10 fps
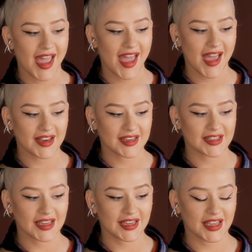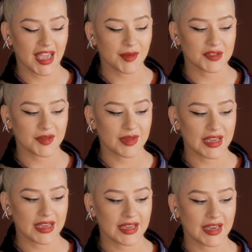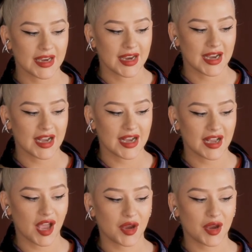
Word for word: And it came to me uh,